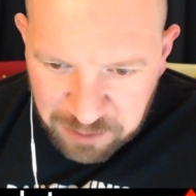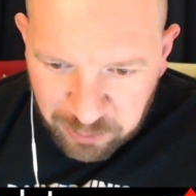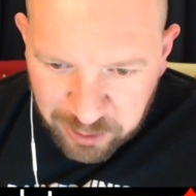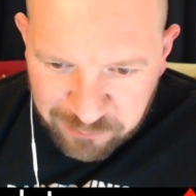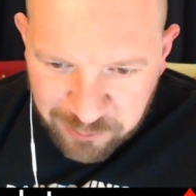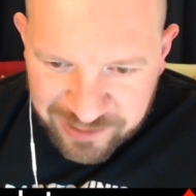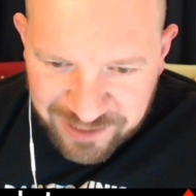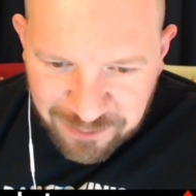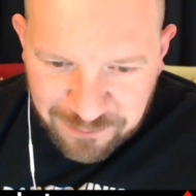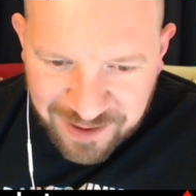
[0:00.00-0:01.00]
the bloody rules
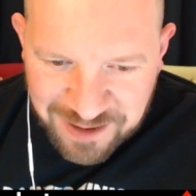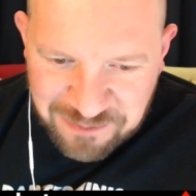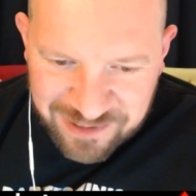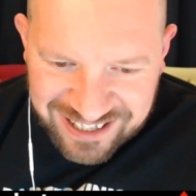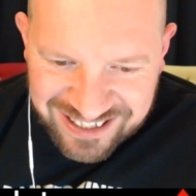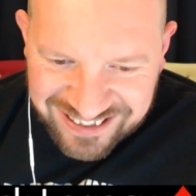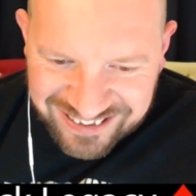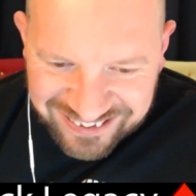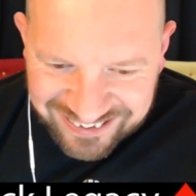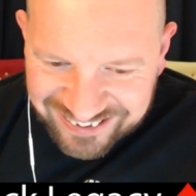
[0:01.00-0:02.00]
every 5 minutes.
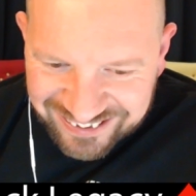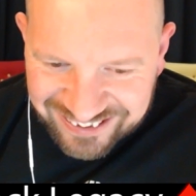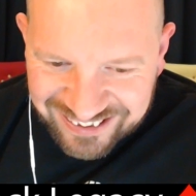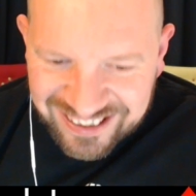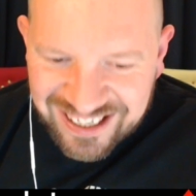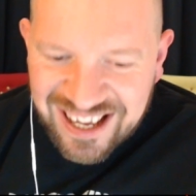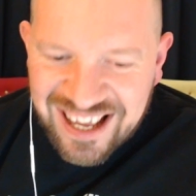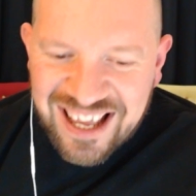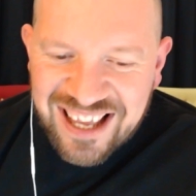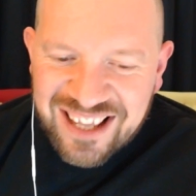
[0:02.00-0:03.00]

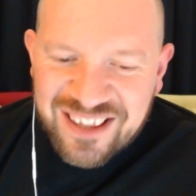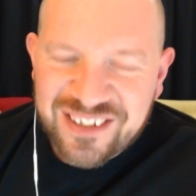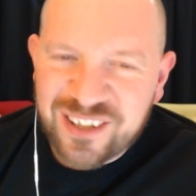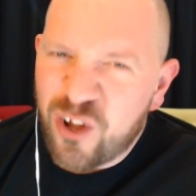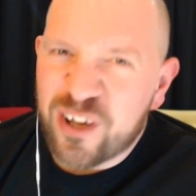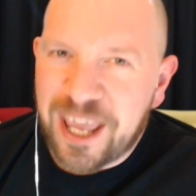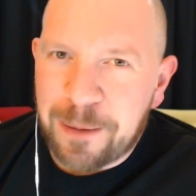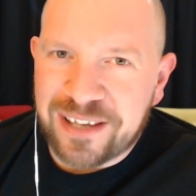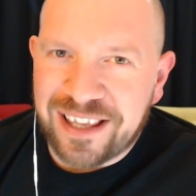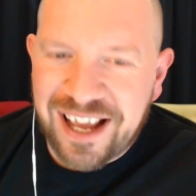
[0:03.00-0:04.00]
There's a lot of
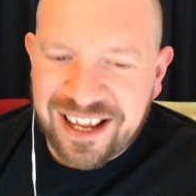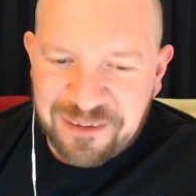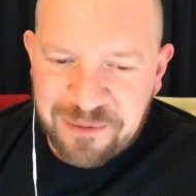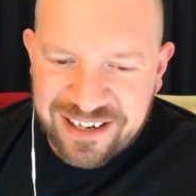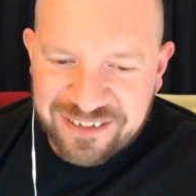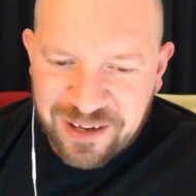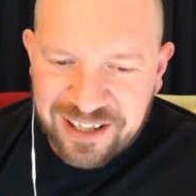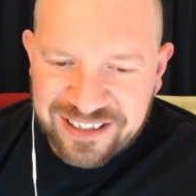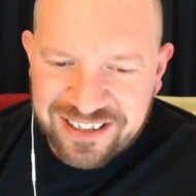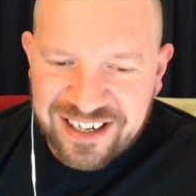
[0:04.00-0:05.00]
games like that at the minute where
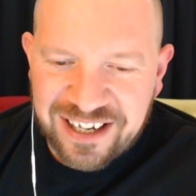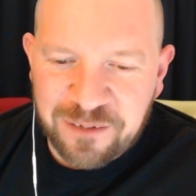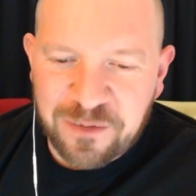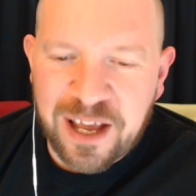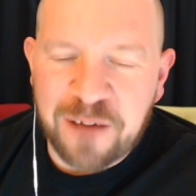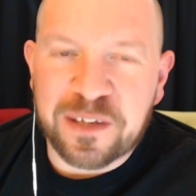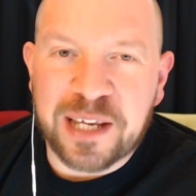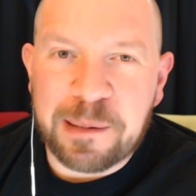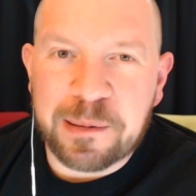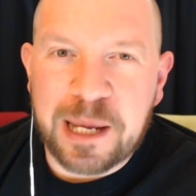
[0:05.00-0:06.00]
they have to
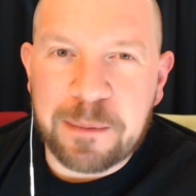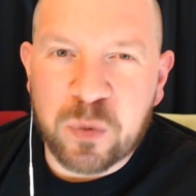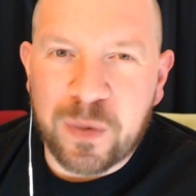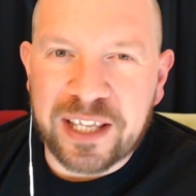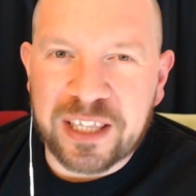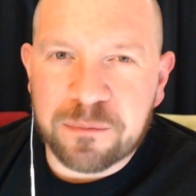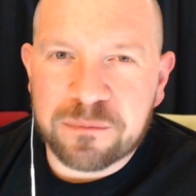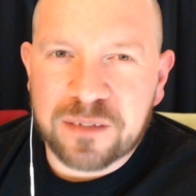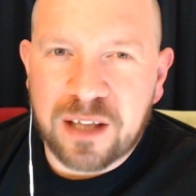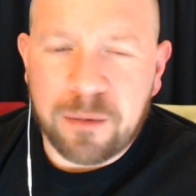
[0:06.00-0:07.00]
keep tweaking them.
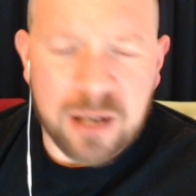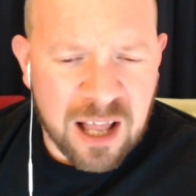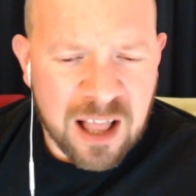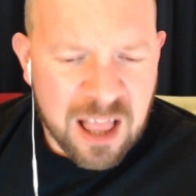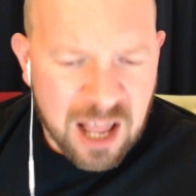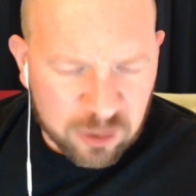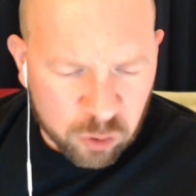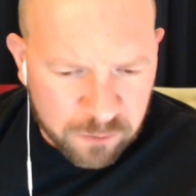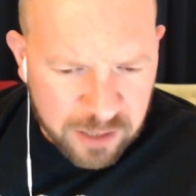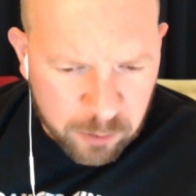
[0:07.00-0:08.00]
I mean, I don't
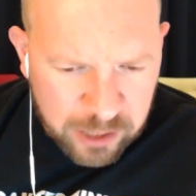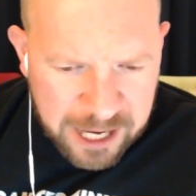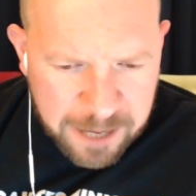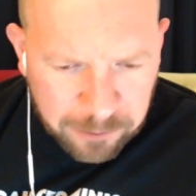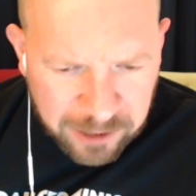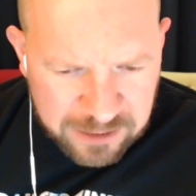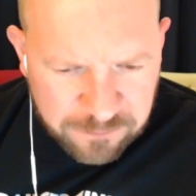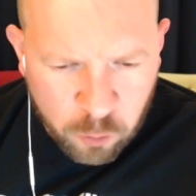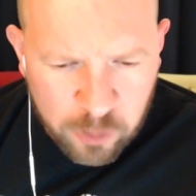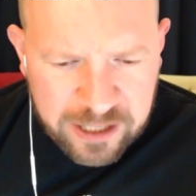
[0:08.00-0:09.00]
know if anybody here plays
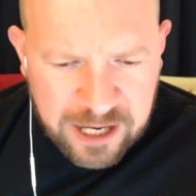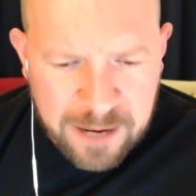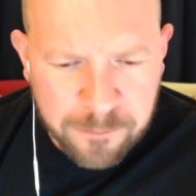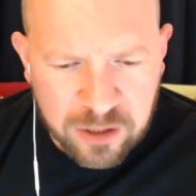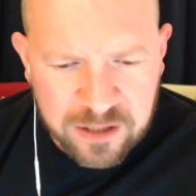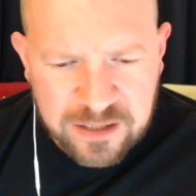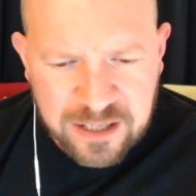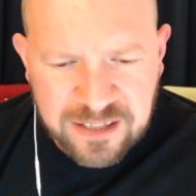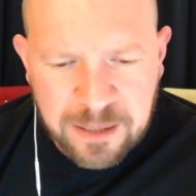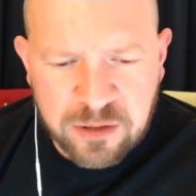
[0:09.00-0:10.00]
40k, but there
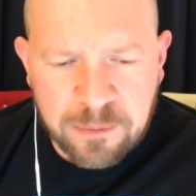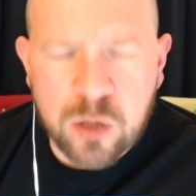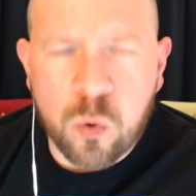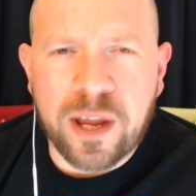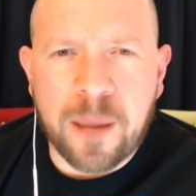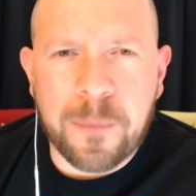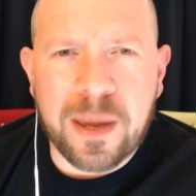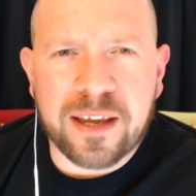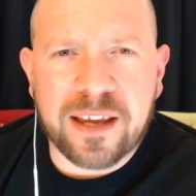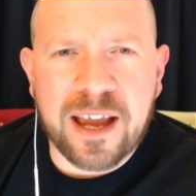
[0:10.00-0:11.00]
seems to be quite a
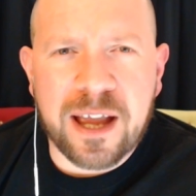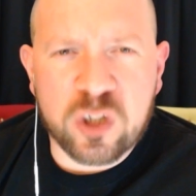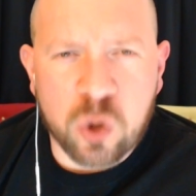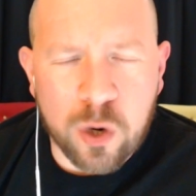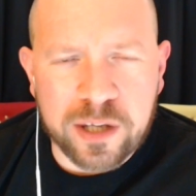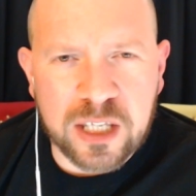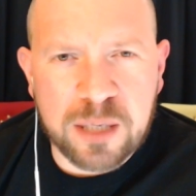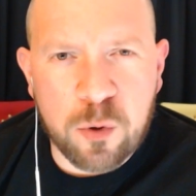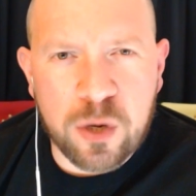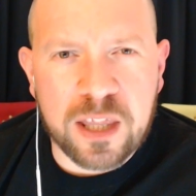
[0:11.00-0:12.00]
big talk in the
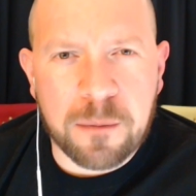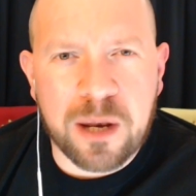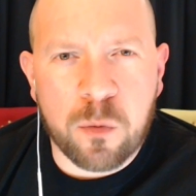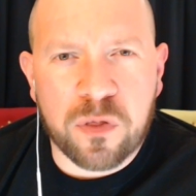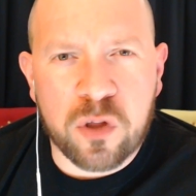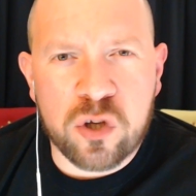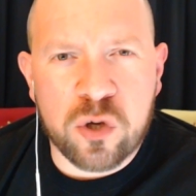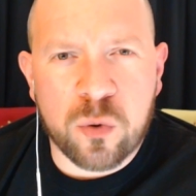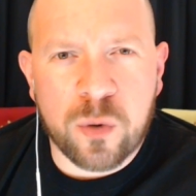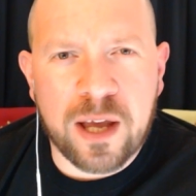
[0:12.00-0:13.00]
community at the minute with the
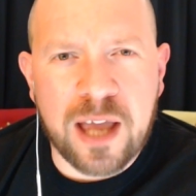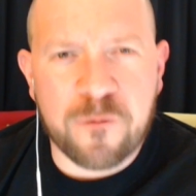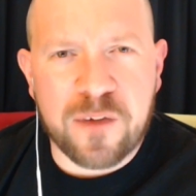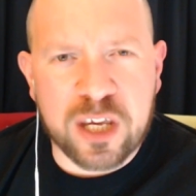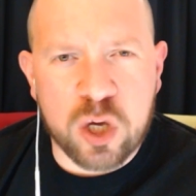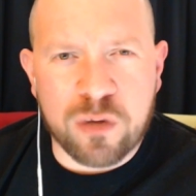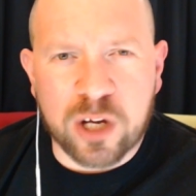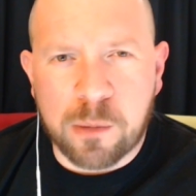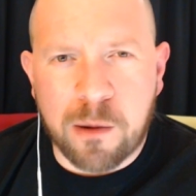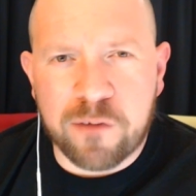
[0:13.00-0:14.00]
new FAQ that
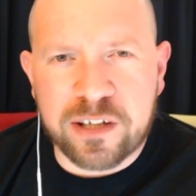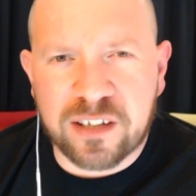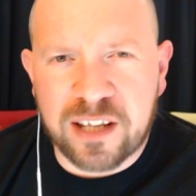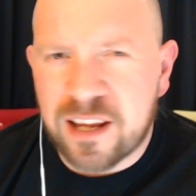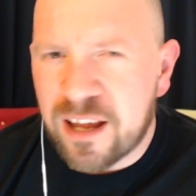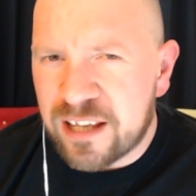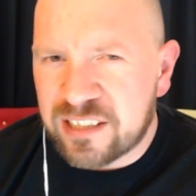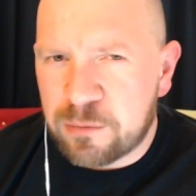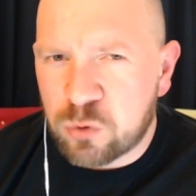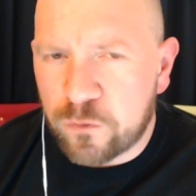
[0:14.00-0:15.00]
come out recently.
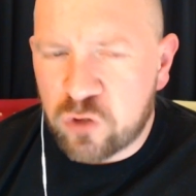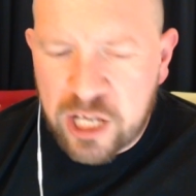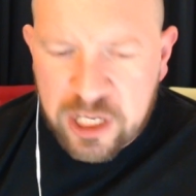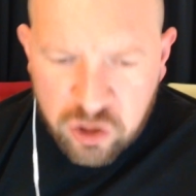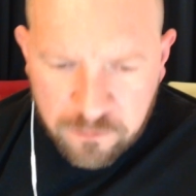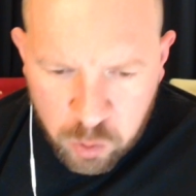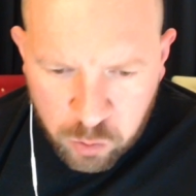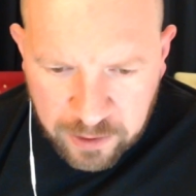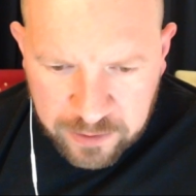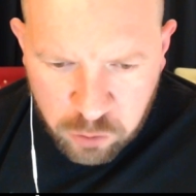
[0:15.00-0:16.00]
Seems to have changed a few
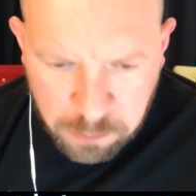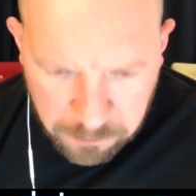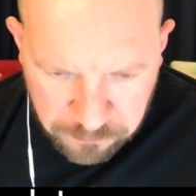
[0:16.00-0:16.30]
things up.